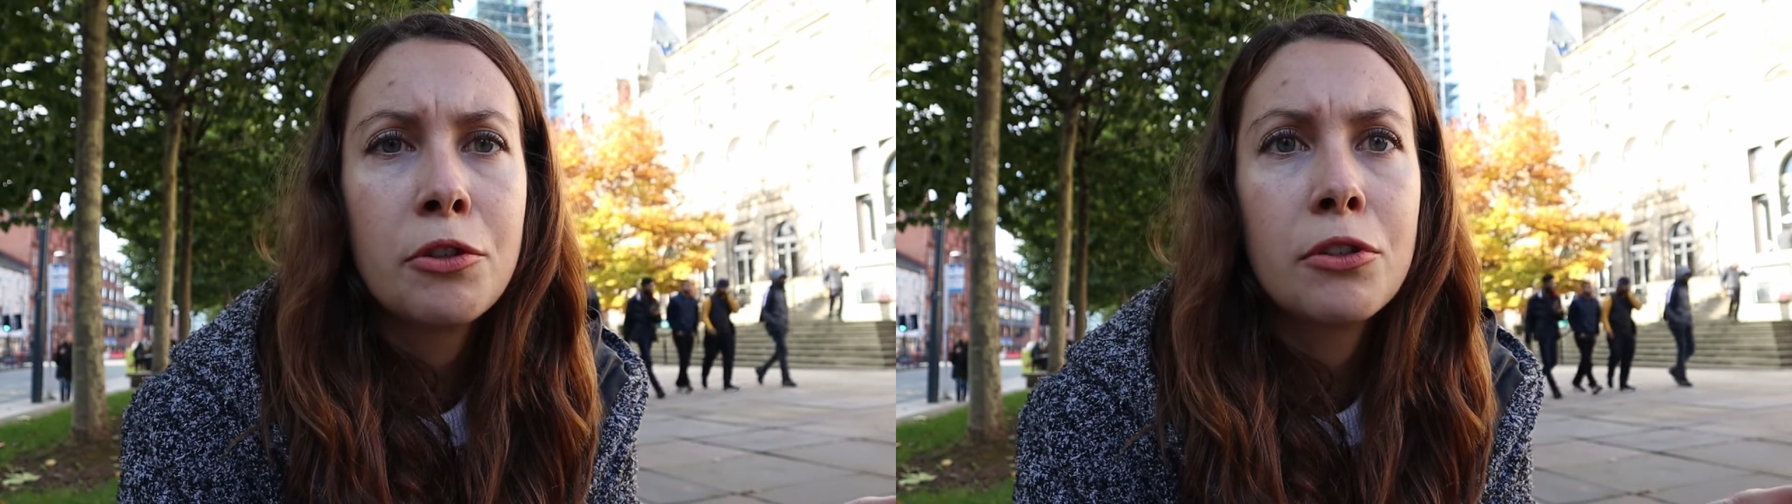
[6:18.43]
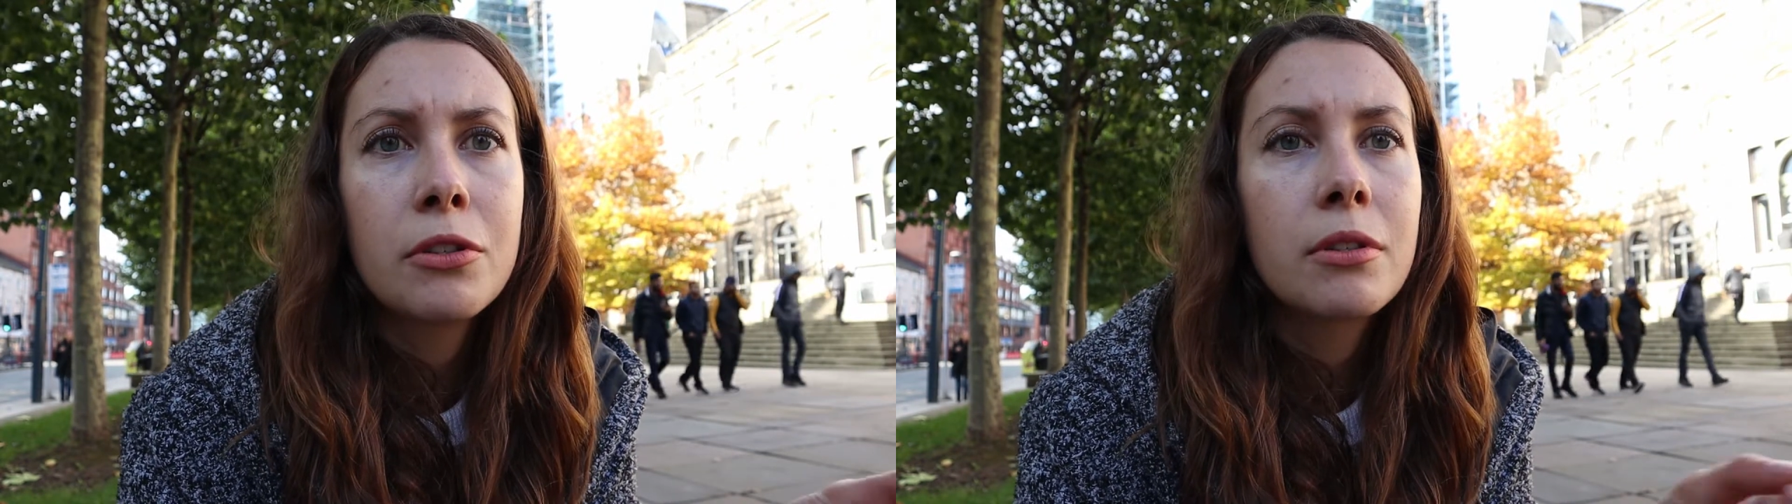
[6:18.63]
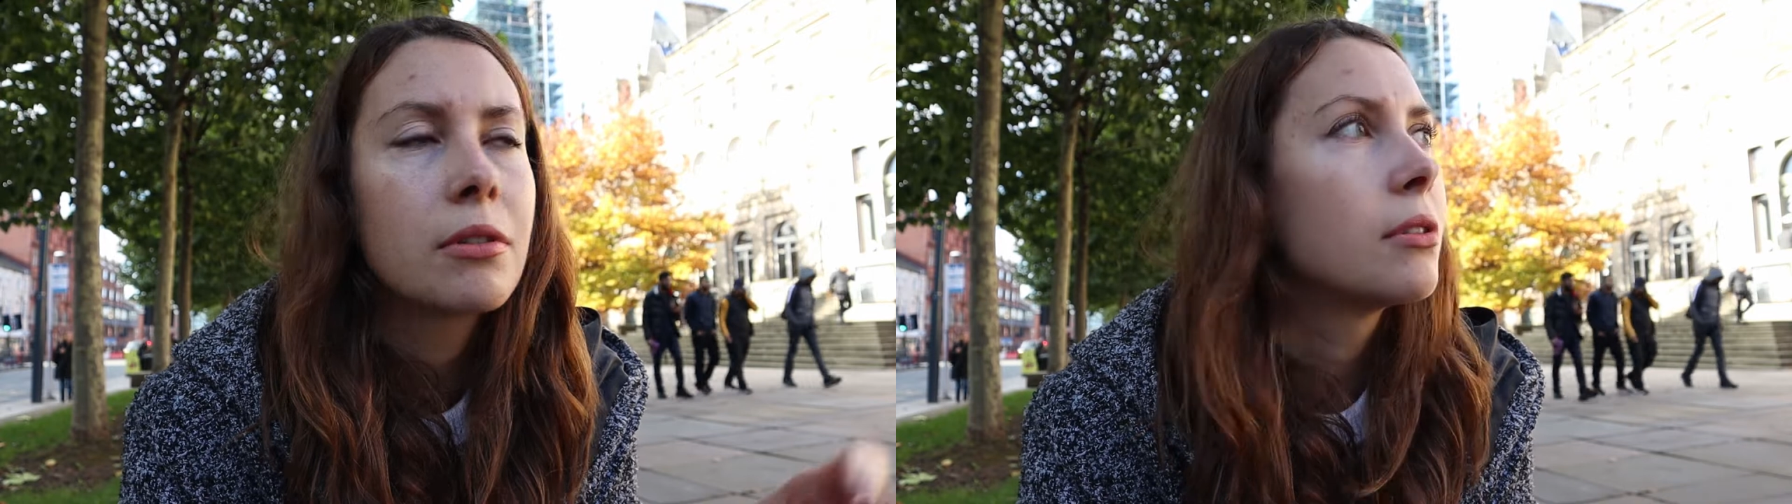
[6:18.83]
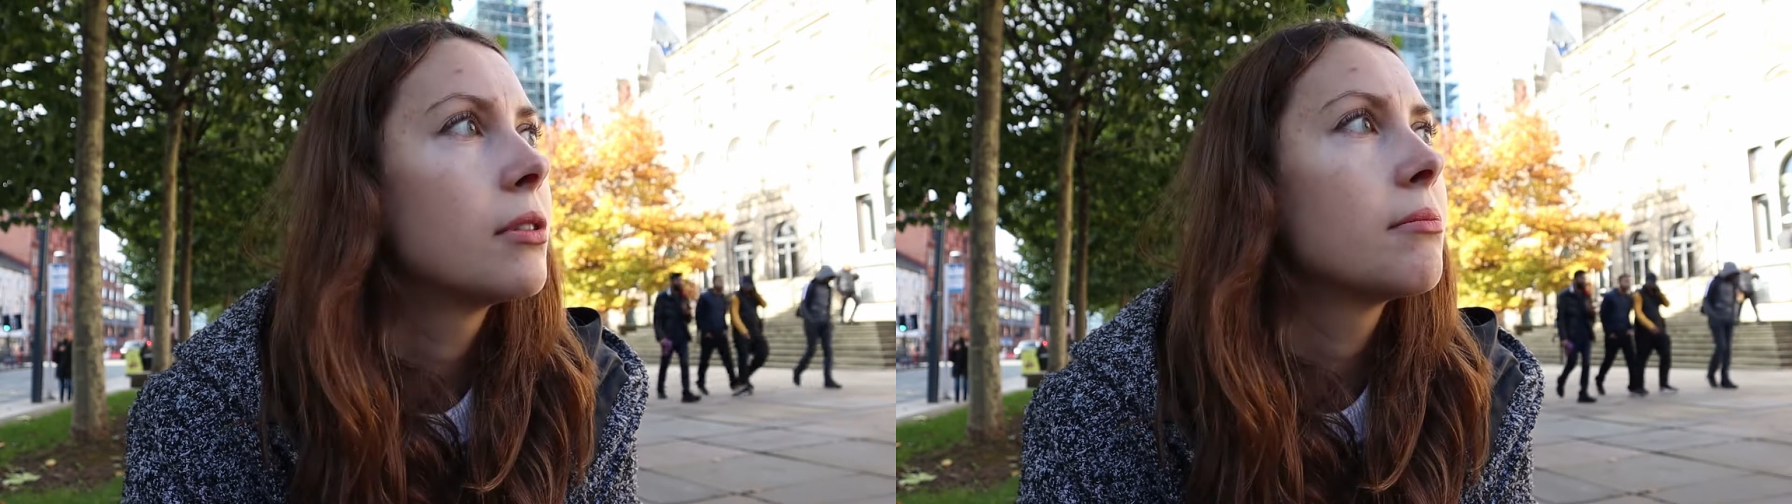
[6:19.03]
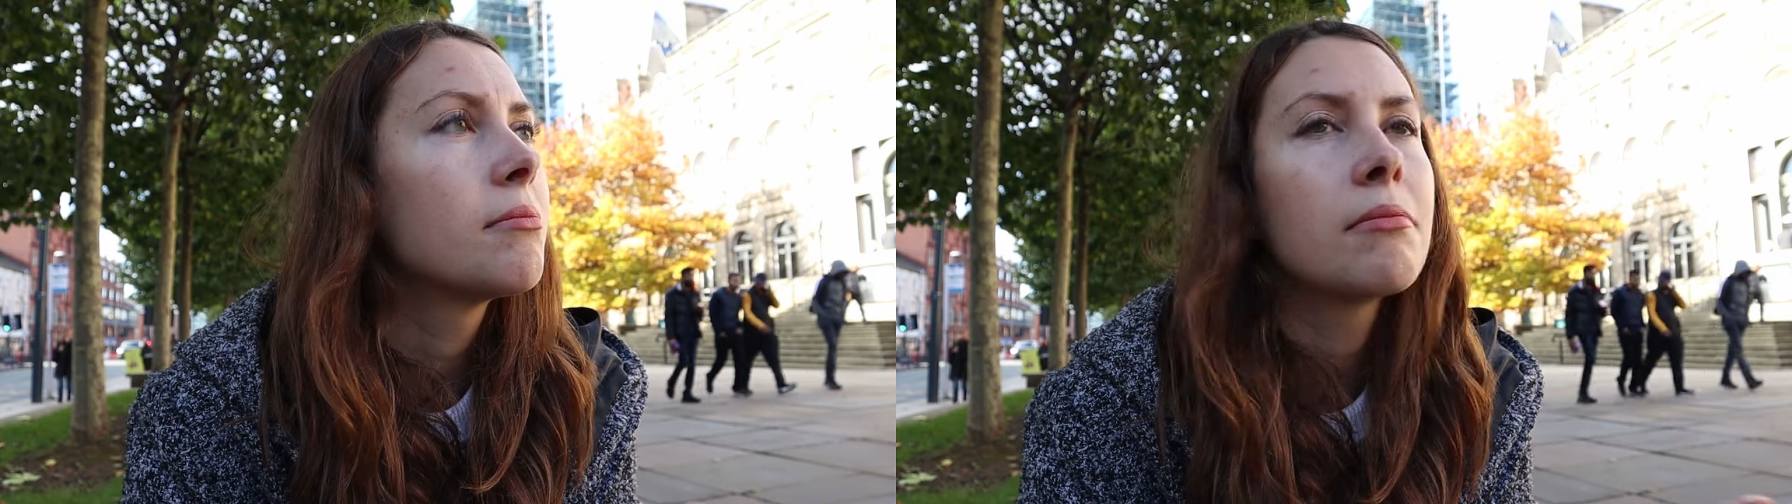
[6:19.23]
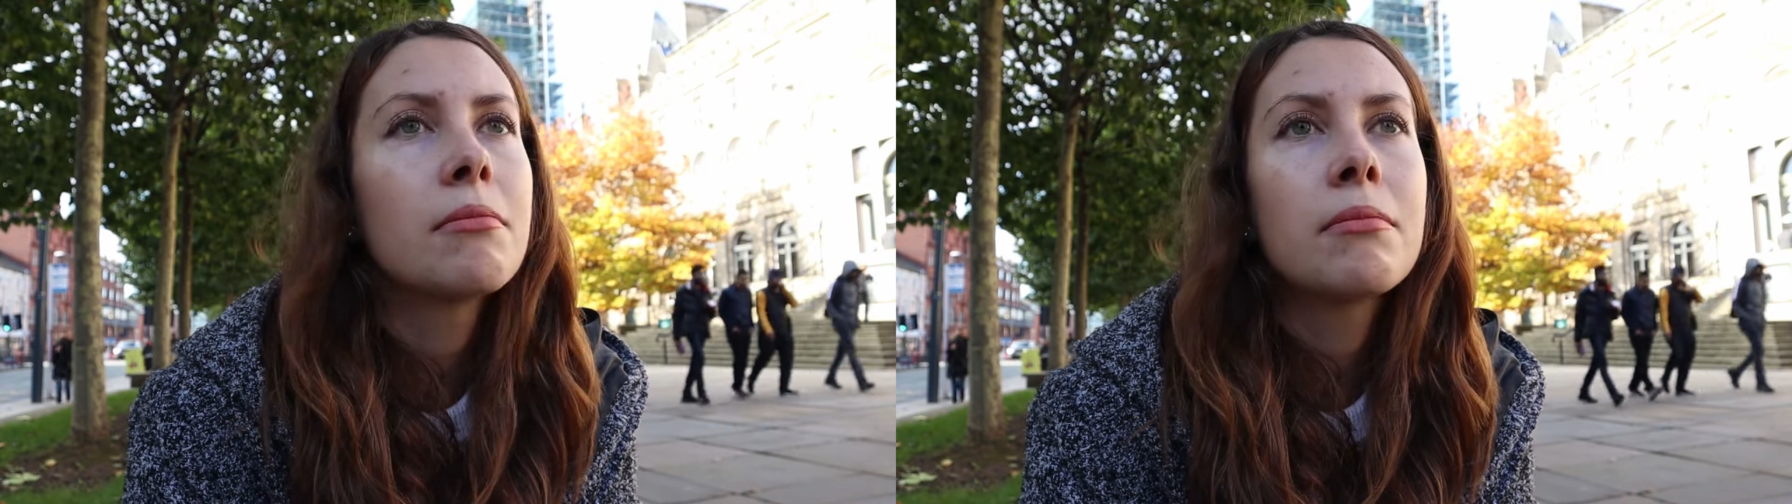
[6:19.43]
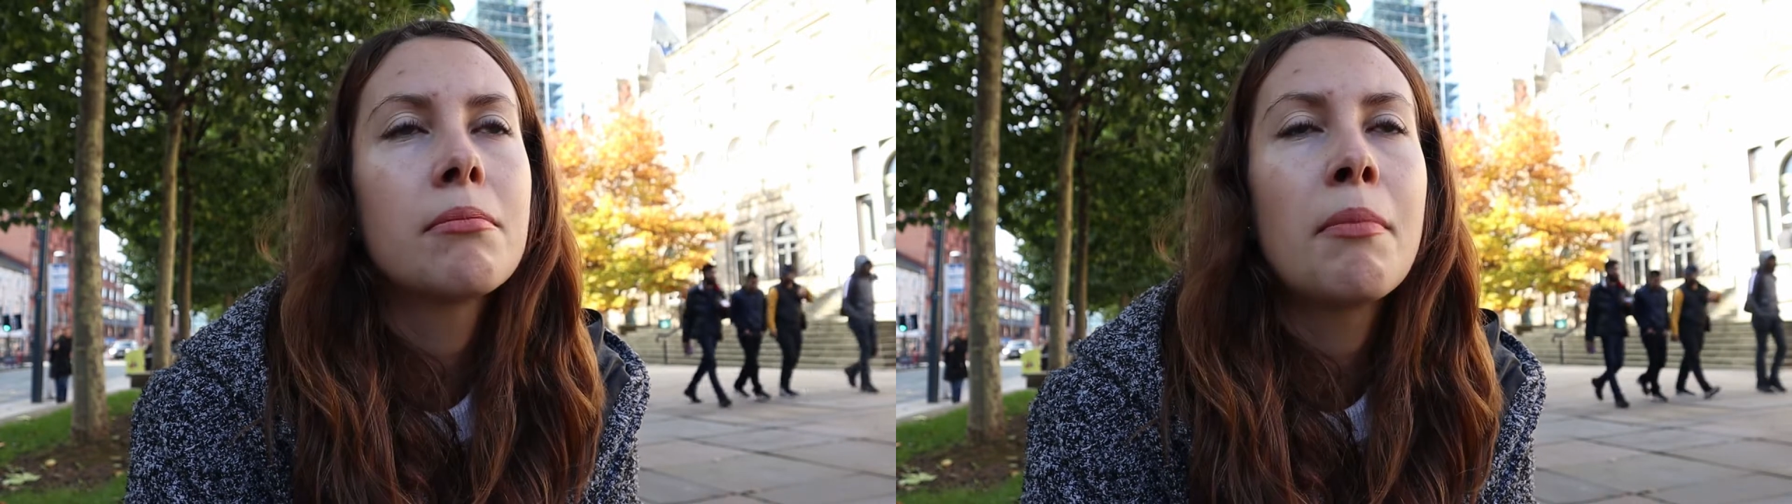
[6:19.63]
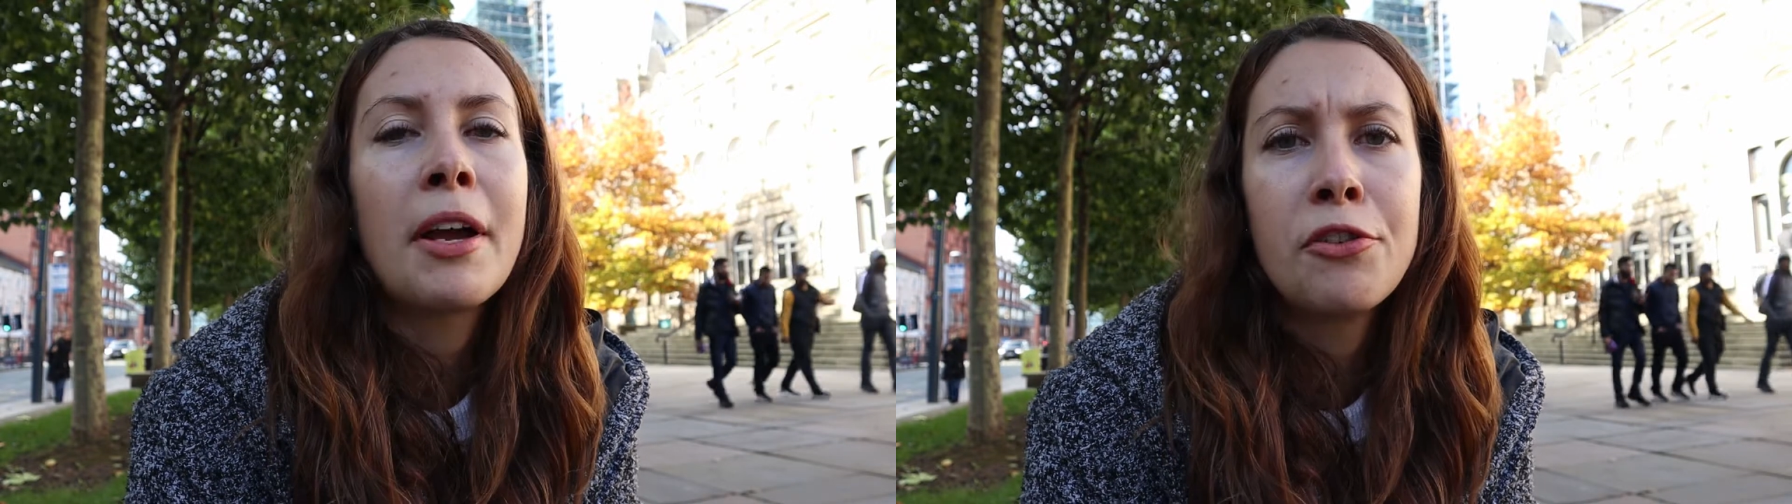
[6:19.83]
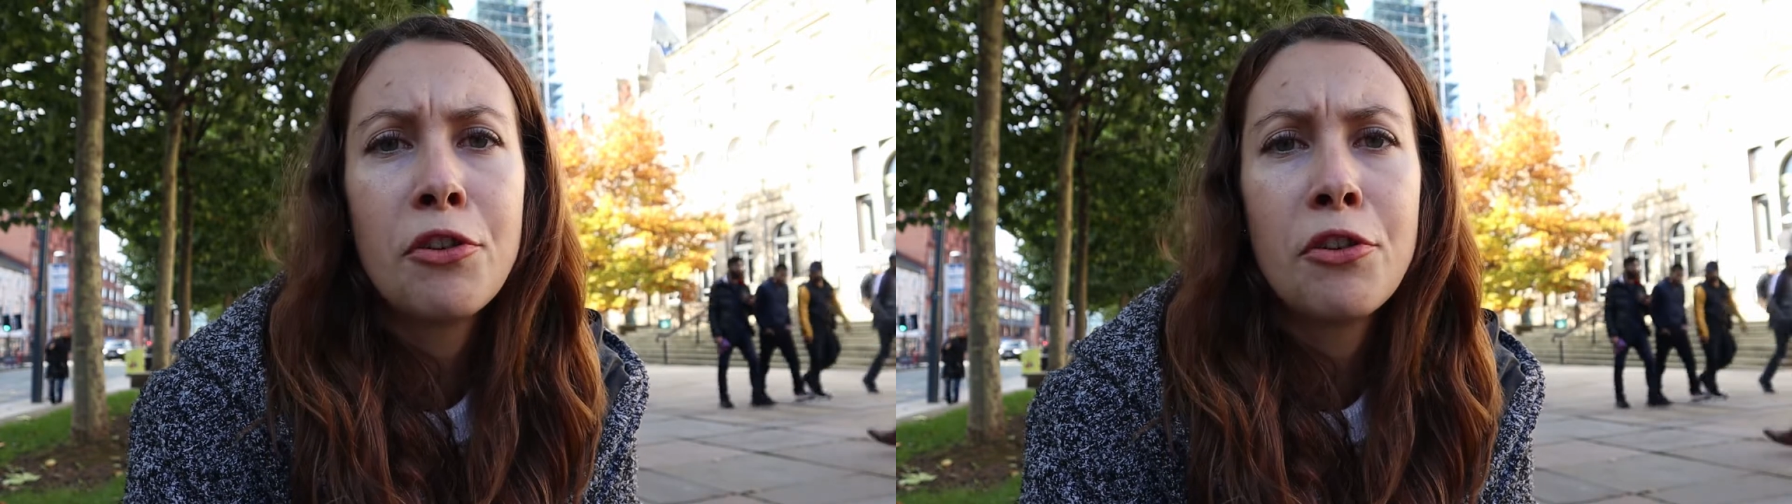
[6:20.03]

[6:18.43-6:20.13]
You just mind